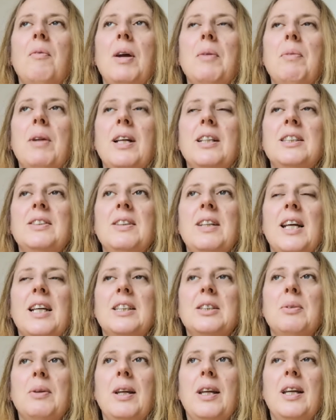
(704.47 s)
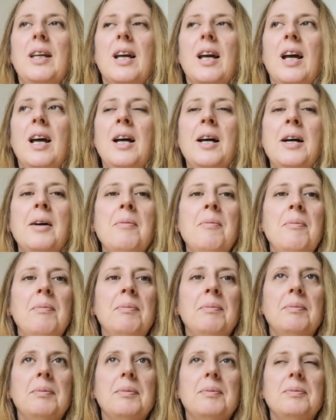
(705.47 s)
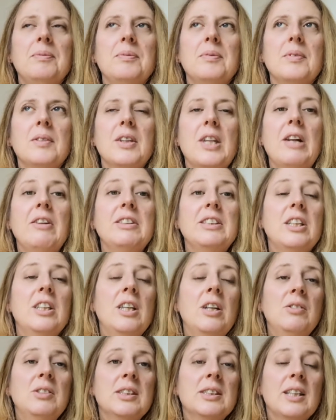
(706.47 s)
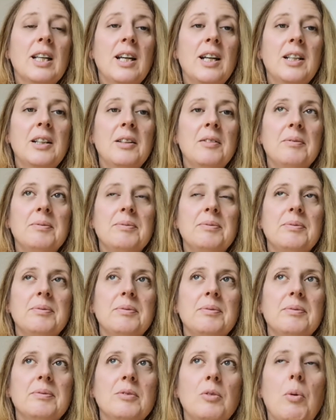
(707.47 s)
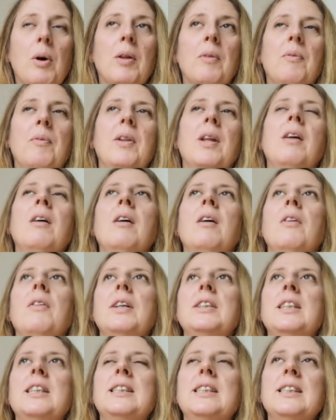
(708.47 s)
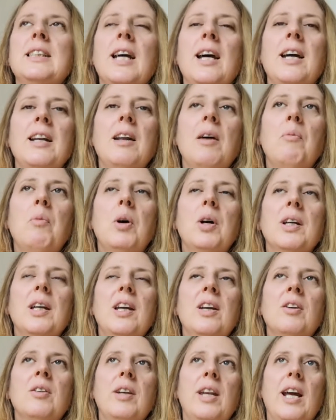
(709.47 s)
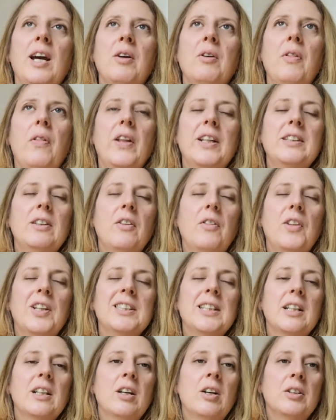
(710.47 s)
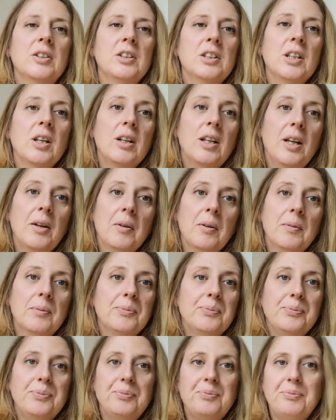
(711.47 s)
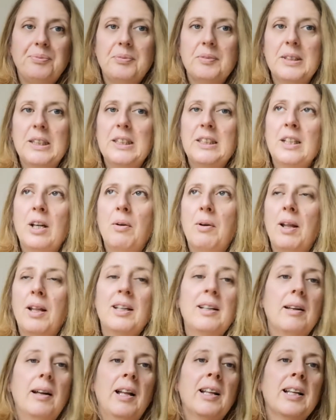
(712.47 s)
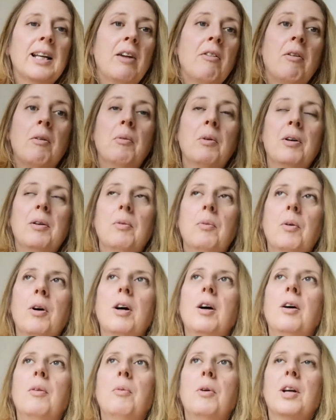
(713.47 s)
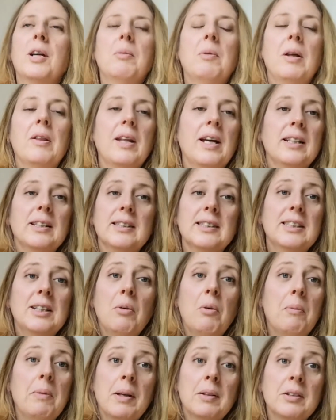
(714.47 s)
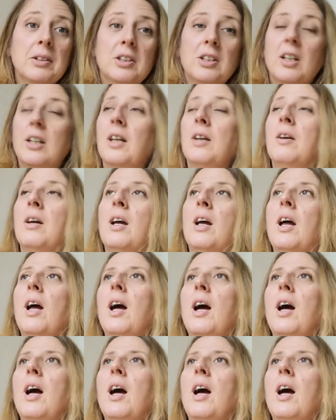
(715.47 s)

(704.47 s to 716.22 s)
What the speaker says: My plans for next week. There is a new design. Well, there's a design I'm working on now that I can't show you. So I'll come and working with that. I still won't be able to show you.